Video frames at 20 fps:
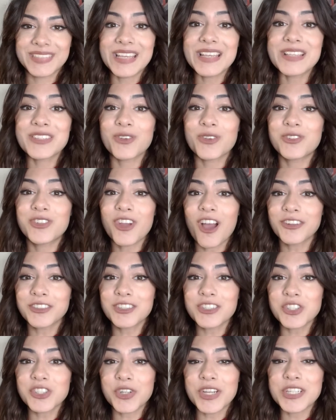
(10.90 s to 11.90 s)
So
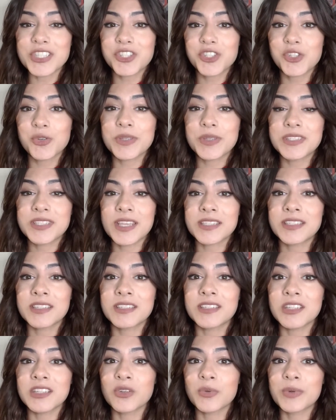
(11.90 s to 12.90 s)
Doctor Strange 2 is set to
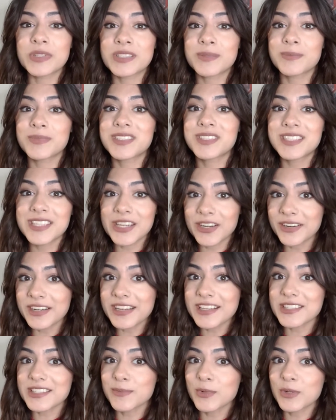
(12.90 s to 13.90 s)
deal with some
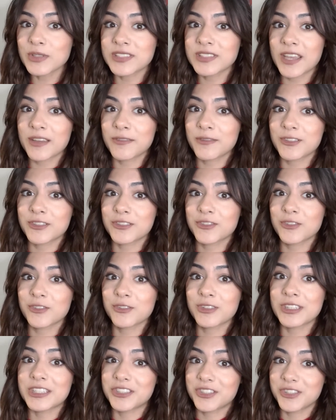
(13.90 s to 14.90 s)
serious
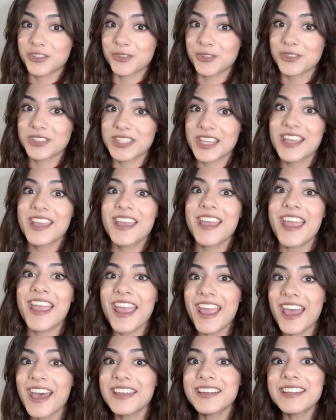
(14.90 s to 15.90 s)
multiversal issues
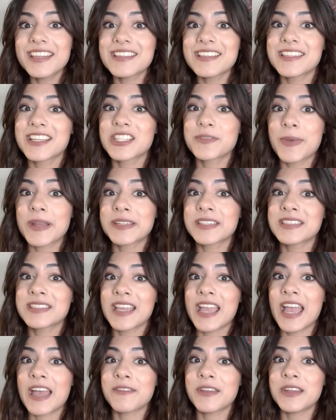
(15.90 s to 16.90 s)
and is expected to
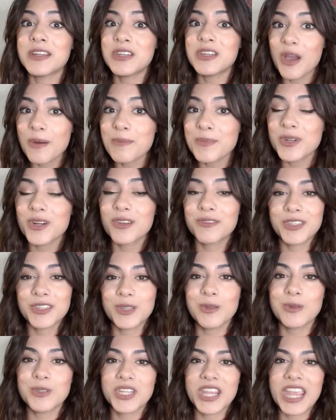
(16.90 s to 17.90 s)
have a number of
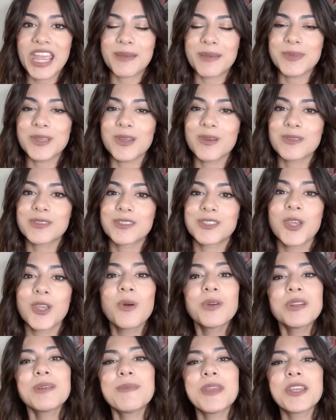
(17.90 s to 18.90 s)
huge cameos.
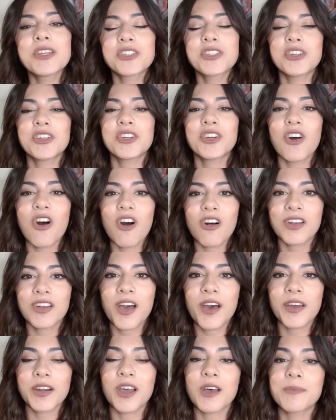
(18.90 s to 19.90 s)
So to make sure you're all
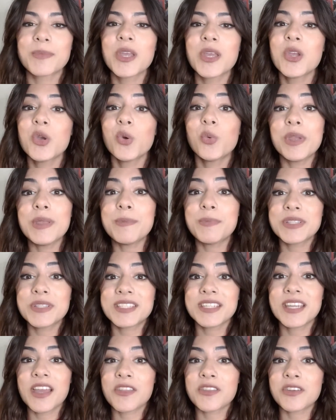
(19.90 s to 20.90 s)
caught up, we put
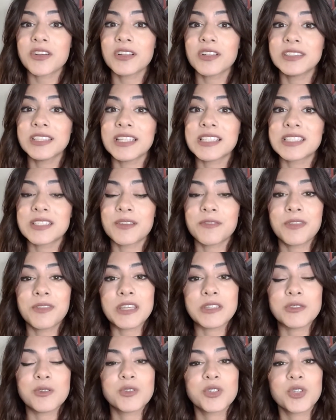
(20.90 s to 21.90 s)
together a list of
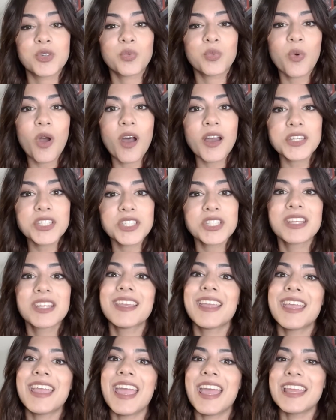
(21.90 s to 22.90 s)
things you should watch
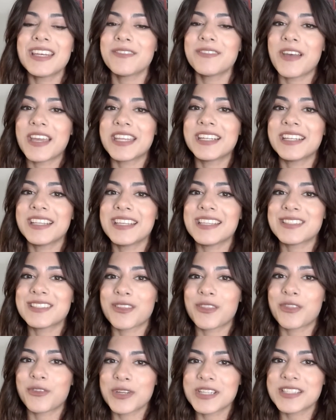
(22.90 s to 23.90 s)
and divided it into
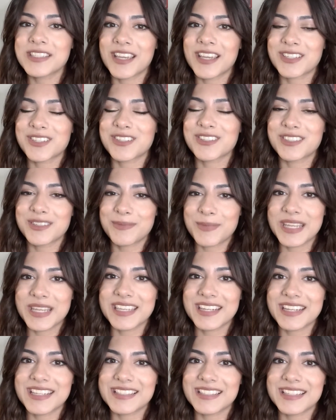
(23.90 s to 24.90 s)
3 sections to make
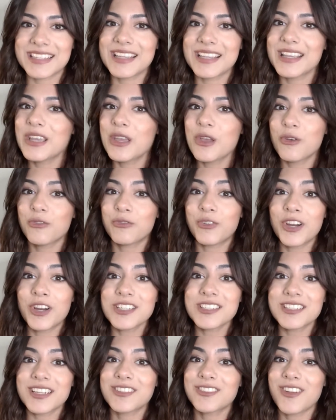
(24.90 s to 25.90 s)
it easy.
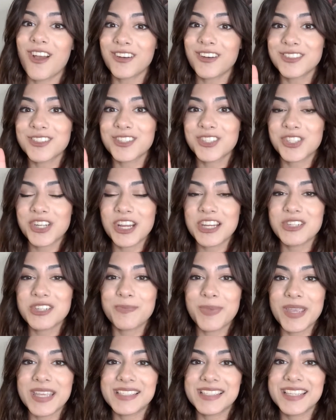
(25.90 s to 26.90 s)
First, Doctor Strange
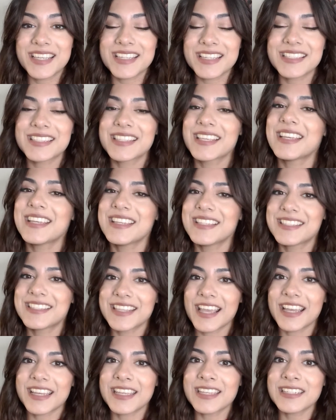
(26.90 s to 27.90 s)
Basics.
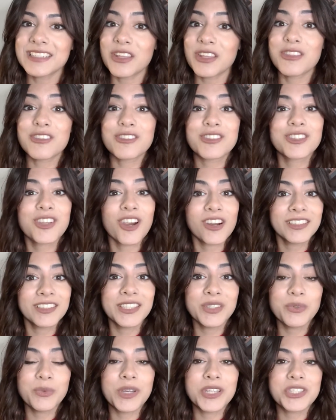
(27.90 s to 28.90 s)
Second, the
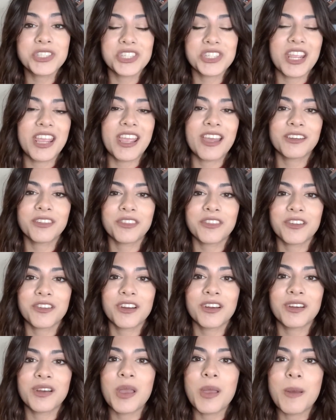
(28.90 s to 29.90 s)
Scarlet Witch. And
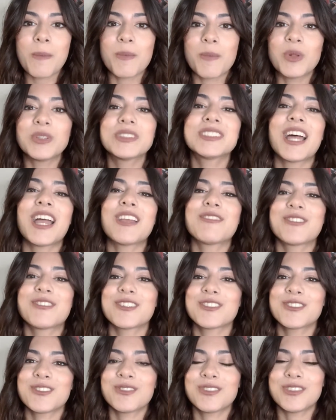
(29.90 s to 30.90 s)
third,
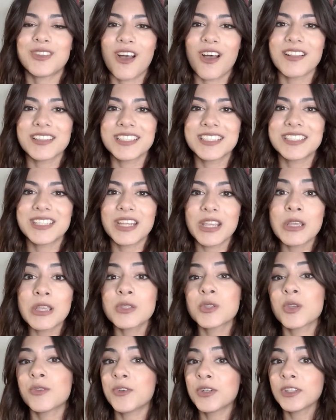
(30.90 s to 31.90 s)
Multiversal Knowledge.
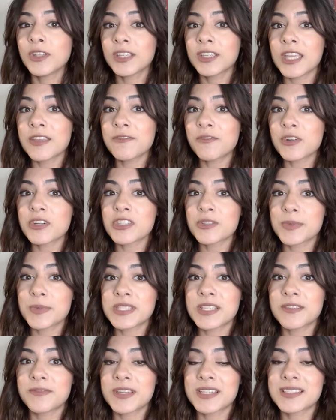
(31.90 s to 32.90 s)
So if you're looking for a
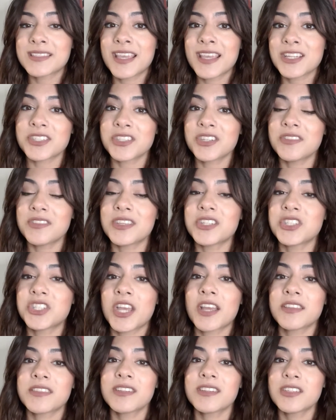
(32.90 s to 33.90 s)
specific section, then
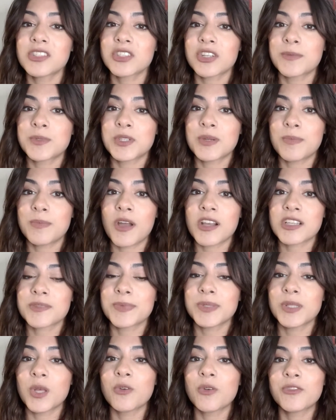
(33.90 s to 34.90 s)
check the description box
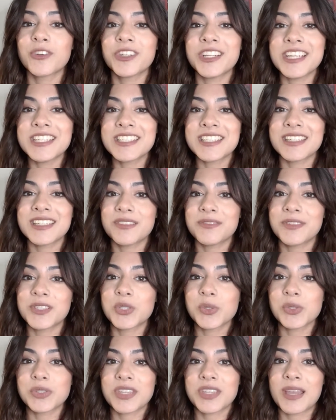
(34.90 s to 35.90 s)
below for each
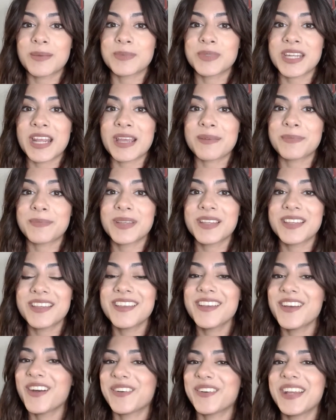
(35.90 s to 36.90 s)
individual timestamp.
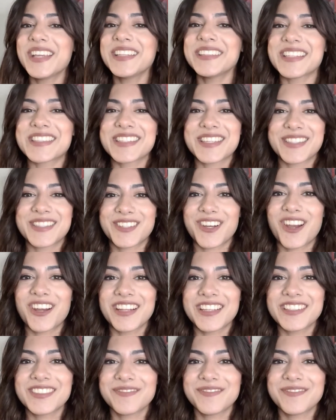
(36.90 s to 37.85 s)
Alright, let's get started.